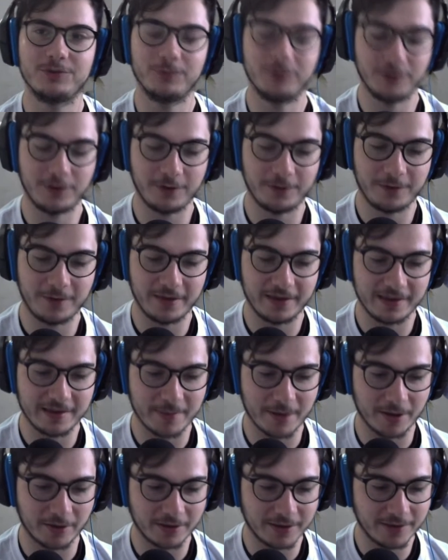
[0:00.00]
What do you think
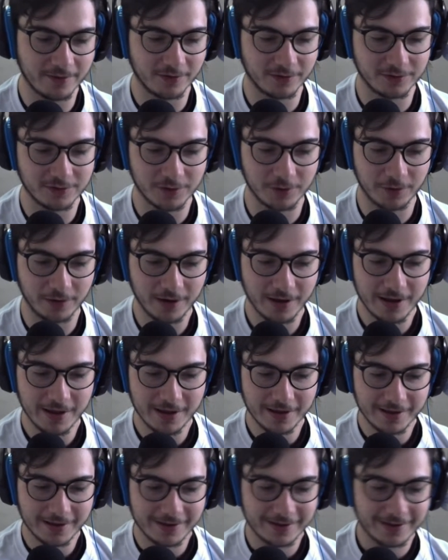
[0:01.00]
about? Give us your
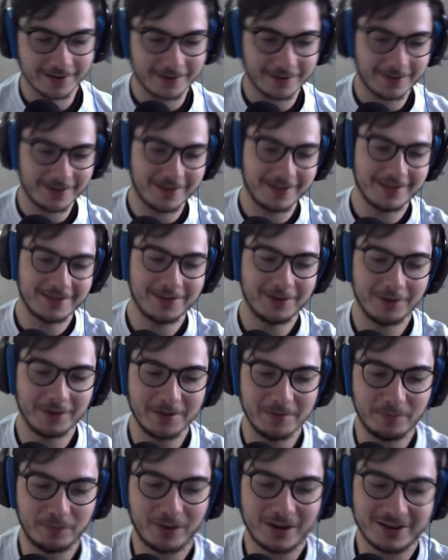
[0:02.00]

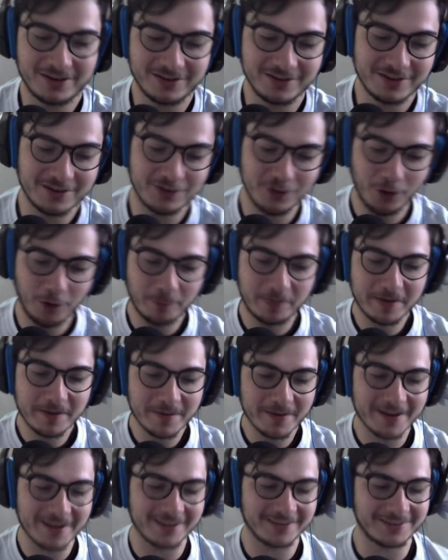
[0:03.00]
impression. It's not
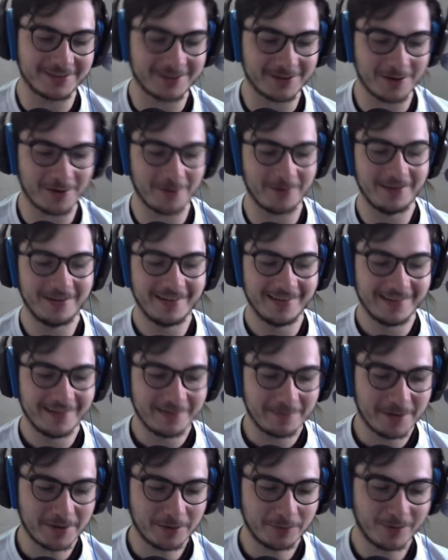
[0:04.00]
prepared, so
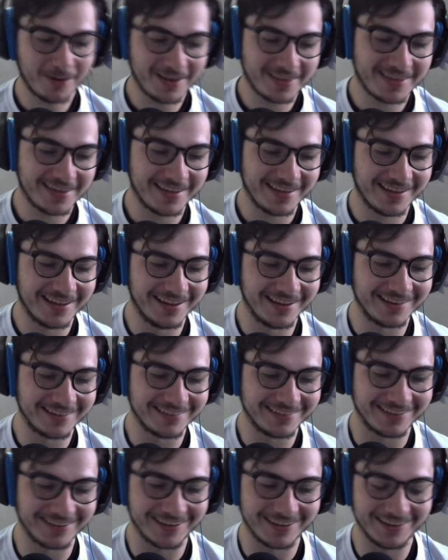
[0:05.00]
be ready
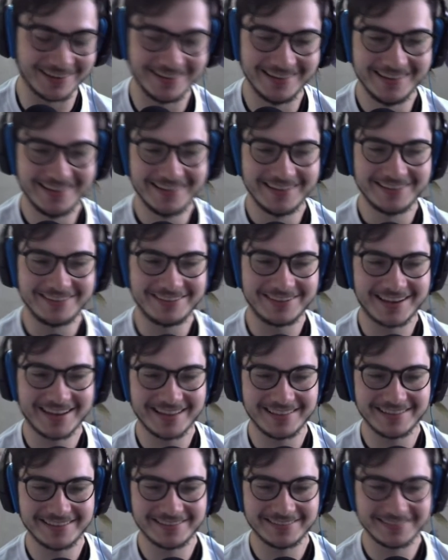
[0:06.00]
to get the...